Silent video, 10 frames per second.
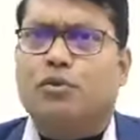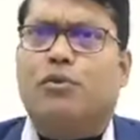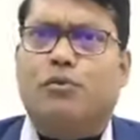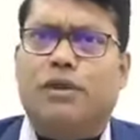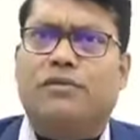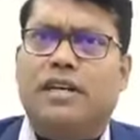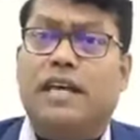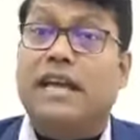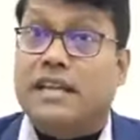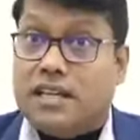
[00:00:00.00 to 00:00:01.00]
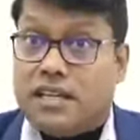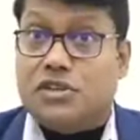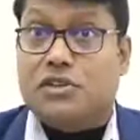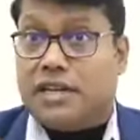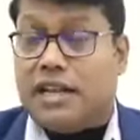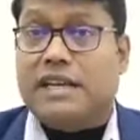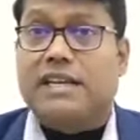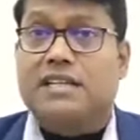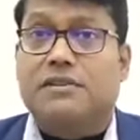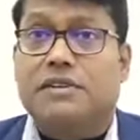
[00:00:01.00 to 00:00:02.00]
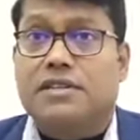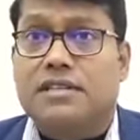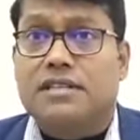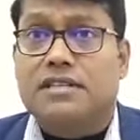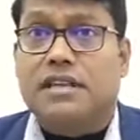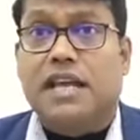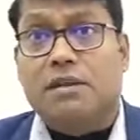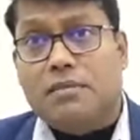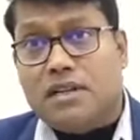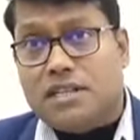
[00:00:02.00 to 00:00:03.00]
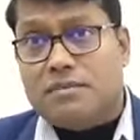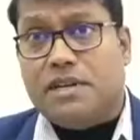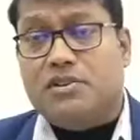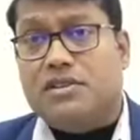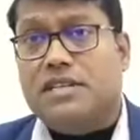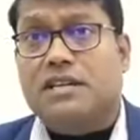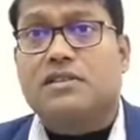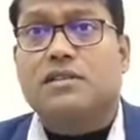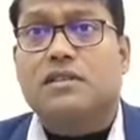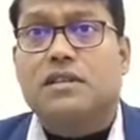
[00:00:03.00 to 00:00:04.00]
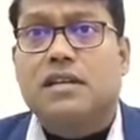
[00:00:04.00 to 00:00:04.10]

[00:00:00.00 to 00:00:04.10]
one word, agriculture and allied activities, animal husbandry sector.